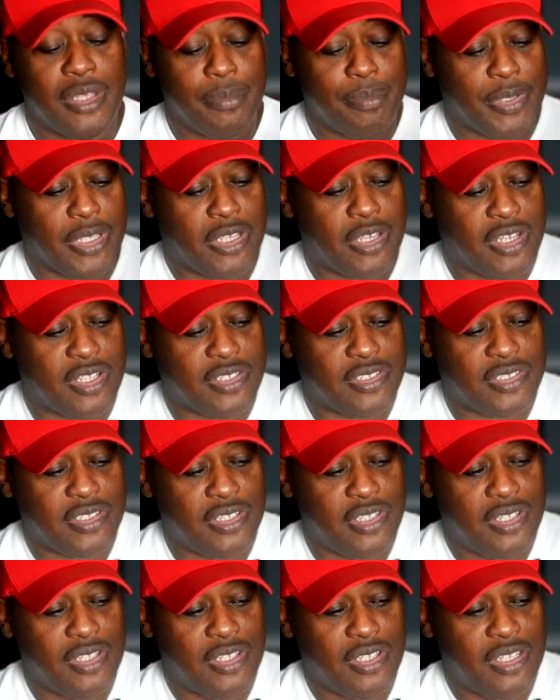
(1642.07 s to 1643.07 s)
because
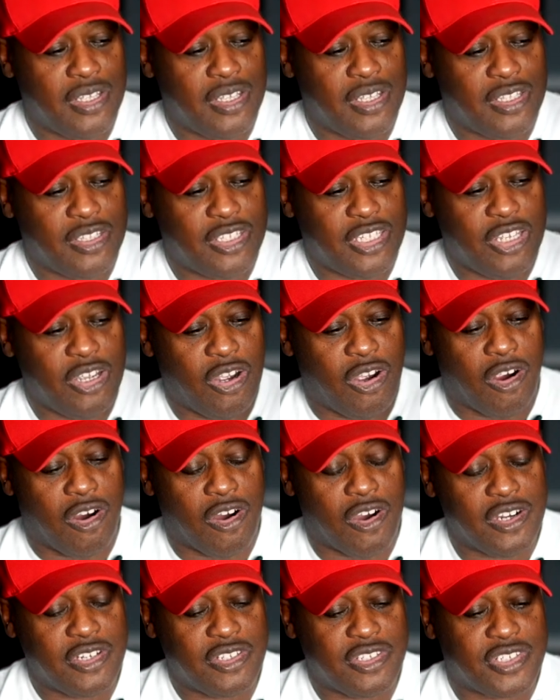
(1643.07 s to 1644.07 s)
the
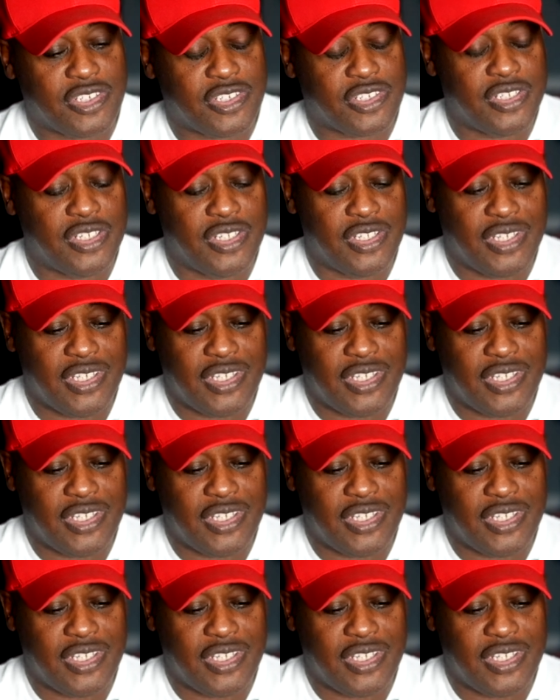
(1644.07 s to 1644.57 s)
arts,